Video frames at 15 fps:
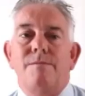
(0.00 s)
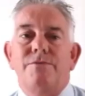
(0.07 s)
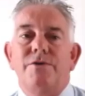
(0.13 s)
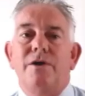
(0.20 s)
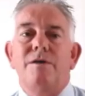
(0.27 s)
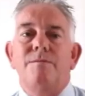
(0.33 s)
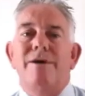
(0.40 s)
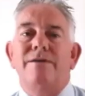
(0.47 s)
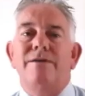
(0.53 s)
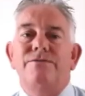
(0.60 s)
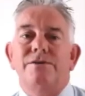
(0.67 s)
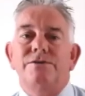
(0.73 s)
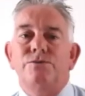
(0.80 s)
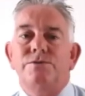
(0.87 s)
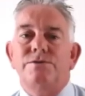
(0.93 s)
of Man have yet
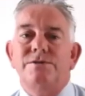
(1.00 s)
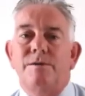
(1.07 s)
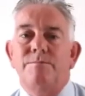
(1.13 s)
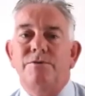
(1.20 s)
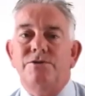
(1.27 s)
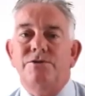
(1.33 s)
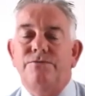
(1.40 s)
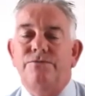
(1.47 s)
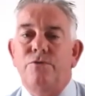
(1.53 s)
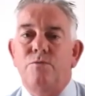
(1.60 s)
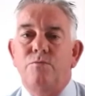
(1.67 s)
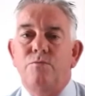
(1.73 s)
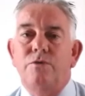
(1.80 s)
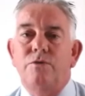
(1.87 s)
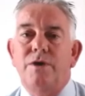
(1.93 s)
to establish a
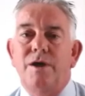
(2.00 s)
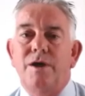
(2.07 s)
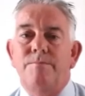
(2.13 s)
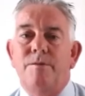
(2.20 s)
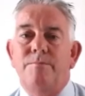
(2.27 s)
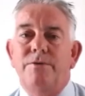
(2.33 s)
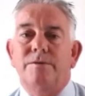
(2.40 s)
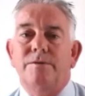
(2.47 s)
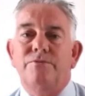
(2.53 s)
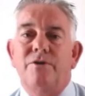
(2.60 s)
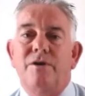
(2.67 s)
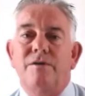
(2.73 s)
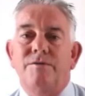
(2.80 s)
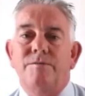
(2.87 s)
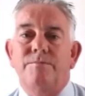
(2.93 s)
formal
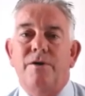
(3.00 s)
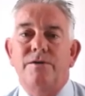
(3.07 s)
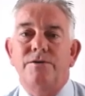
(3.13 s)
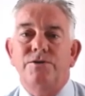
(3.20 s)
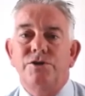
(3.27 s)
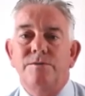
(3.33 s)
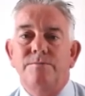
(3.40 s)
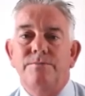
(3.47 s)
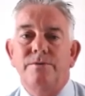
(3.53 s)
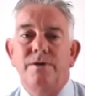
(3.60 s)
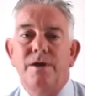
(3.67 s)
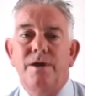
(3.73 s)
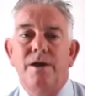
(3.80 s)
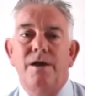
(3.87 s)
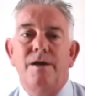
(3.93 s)
public-private partnership.
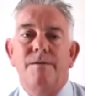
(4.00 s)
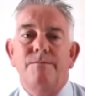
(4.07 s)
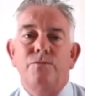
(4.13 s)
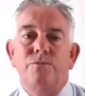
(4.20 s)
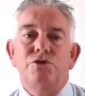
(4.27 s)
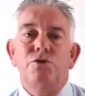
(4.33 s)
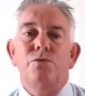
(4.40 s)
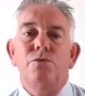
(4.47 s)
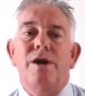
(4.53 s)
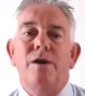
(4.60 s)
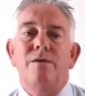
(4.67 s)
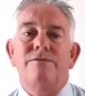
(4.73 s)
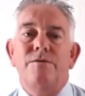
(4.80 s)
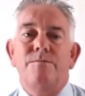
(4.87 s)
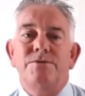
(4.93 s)
We do,
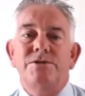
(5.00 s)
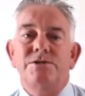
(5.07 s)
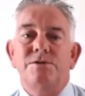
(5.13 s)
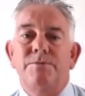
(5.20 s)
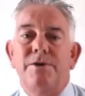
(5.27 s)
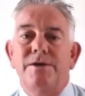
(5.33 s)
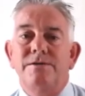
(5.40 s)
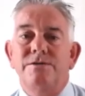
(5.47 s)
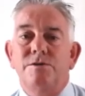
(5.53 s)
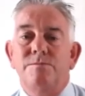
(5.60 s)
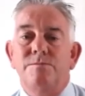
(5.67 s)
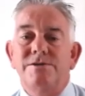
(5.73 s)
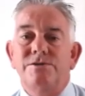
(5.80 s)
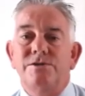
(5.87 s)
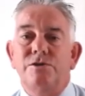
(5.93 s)
however, participate in
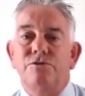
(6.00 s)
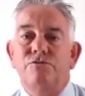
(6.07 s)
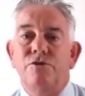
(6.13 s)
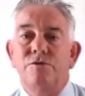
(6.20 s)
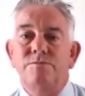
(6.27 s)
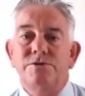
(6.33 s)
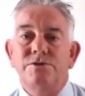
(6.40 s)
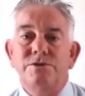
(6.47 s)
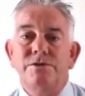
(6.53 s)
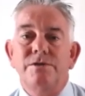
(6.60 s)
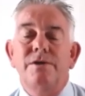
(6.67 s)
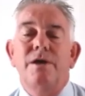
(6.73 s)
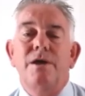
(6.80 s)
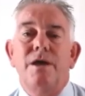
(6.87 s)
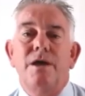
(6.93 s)
domestic groups
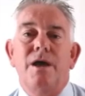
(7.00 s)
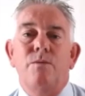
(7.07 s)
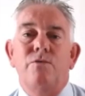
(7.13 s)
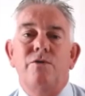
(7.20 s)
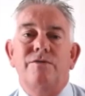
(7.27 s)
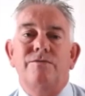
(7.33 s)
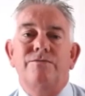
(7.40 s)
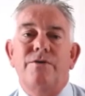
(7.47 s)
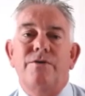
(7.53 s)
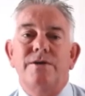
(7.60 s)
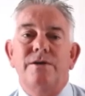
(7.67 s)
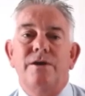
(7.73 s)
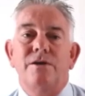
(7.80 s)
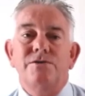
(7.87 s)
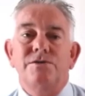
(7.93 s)
and work very
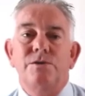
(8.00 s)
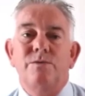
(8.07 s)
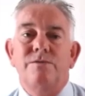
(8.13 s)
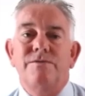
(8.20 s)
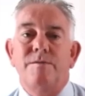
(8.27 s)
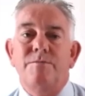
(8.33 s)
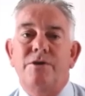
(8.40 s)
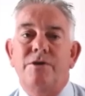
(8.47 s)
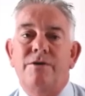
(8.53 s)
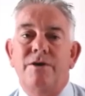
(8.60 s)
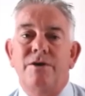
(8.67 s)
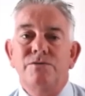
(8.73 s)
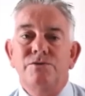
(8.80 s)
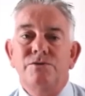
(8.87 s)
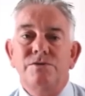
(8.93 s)
closely with
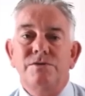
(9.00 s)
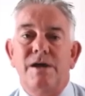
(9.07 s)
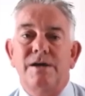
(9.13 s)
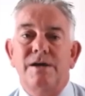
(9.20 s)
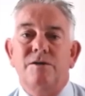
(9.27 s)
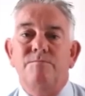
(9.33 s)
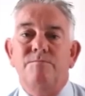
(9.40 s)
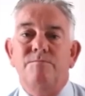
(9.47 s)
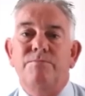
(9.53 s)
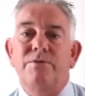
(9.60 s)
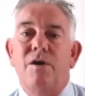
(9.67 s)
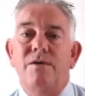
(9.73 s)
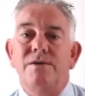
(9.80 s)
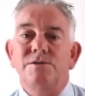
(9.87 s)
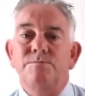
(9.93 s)
MLROs and
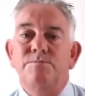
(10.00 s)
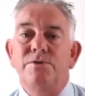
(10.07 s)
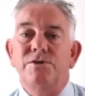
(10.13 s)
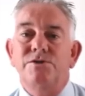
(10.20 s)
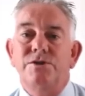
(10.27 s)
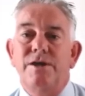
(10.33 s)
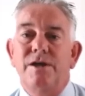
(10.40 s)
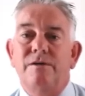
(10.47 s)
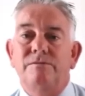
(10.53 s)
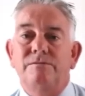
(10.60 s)
compliance personnel.